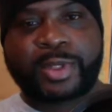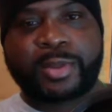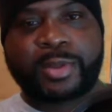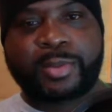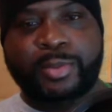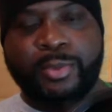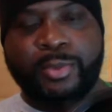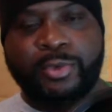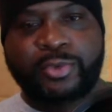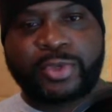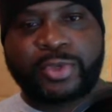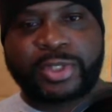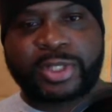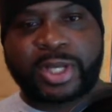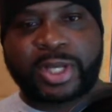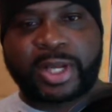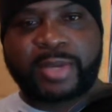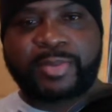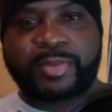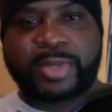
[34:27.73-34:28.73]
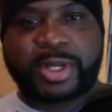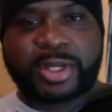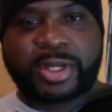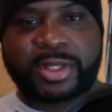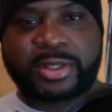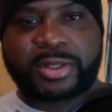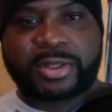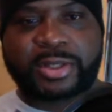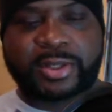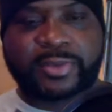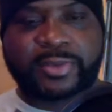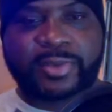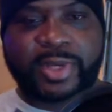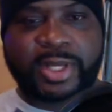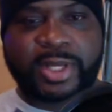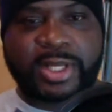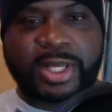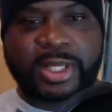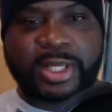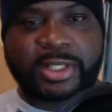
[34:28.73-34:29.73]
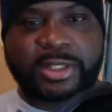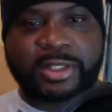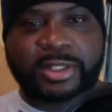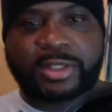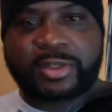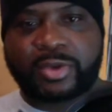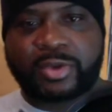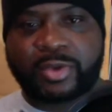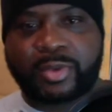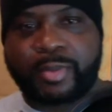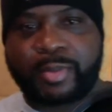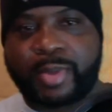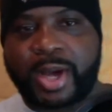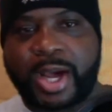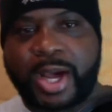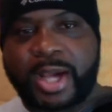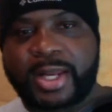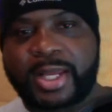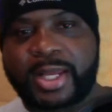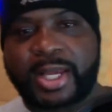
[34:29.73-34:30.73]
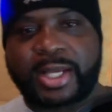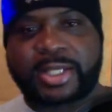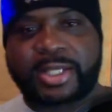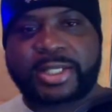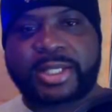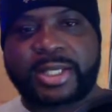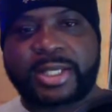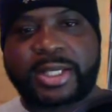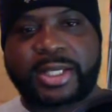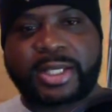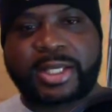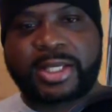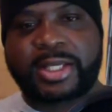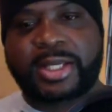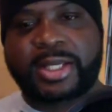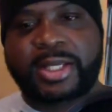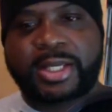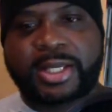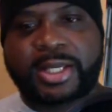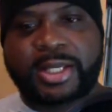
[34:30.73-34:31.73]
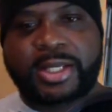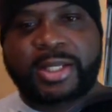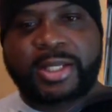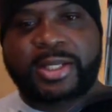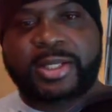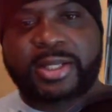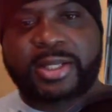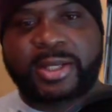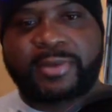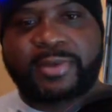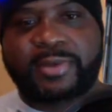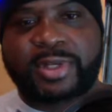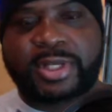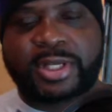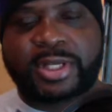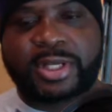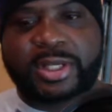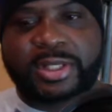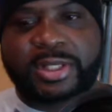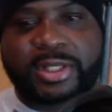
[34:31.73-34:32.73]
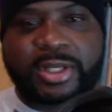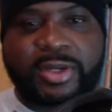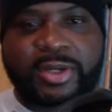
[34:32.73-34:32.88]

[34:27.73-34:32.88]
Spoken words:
movies like me and stuff like that. Just don't buy the HD DVDs.